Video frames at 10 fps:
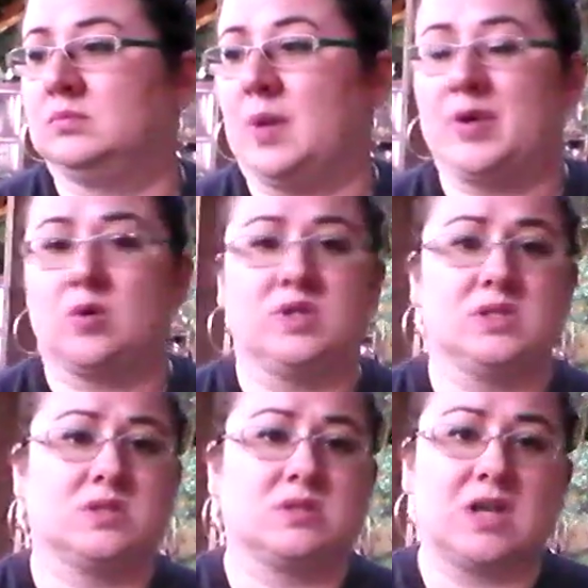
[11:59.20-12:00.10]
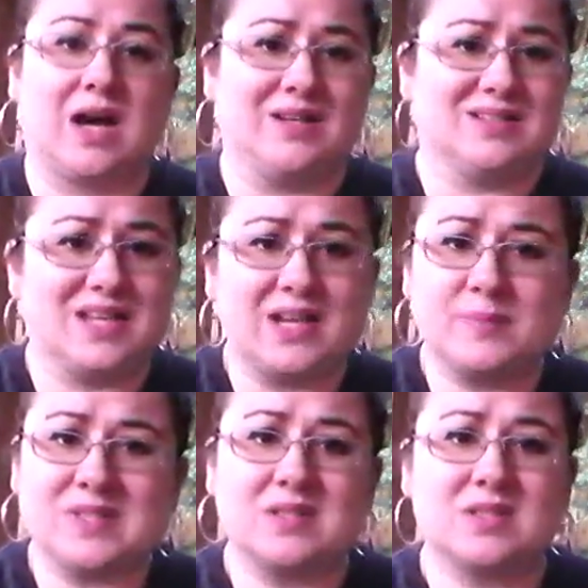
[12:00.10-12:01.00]
my middle one's got
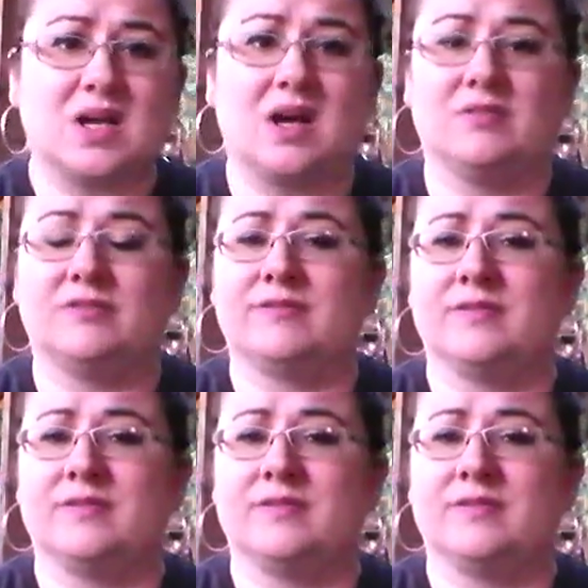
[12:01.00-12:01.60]
exams and stuff.